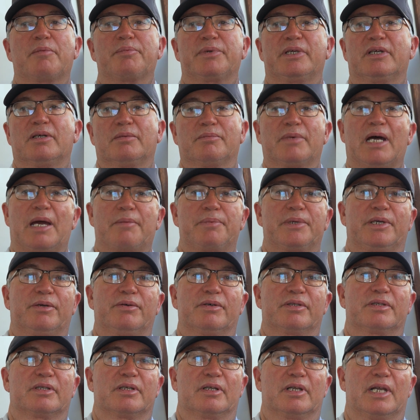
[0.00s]
happy. I'm happy
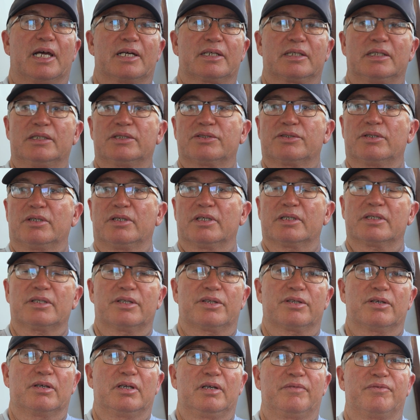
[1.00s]
with the Lucky
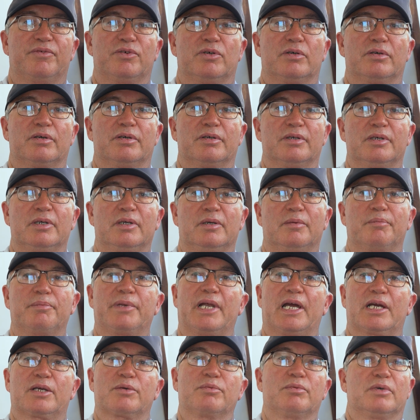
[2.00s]
Striker 34
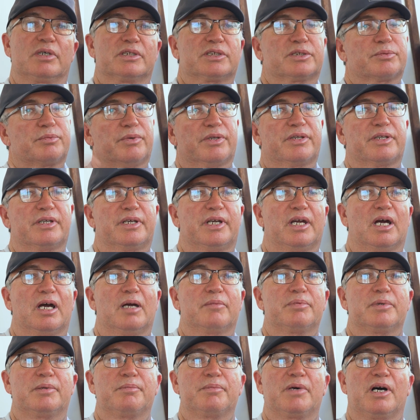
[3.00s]
Black Watch with the
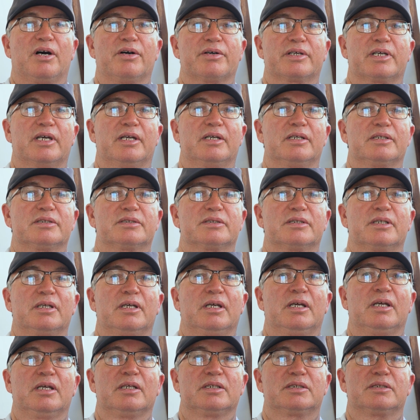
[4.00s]
open bulkhead. It's,
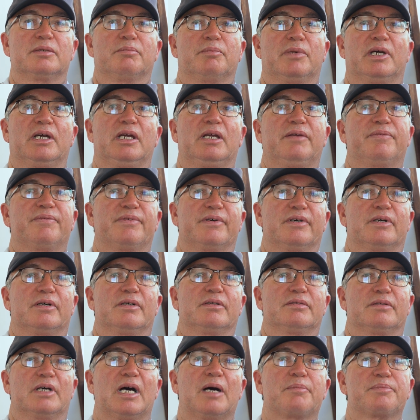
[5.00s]
to me,
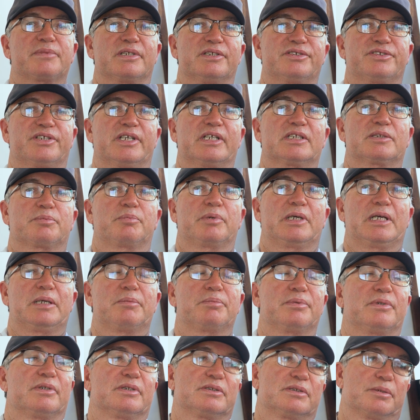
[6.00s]
for up to 6
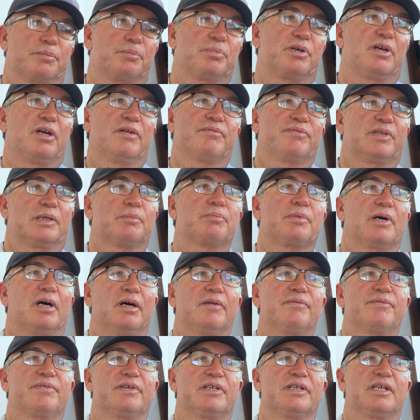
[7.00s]
people, it's a perfect
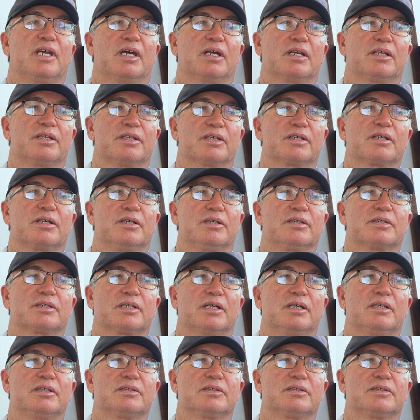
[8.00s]
boat for down at the Gold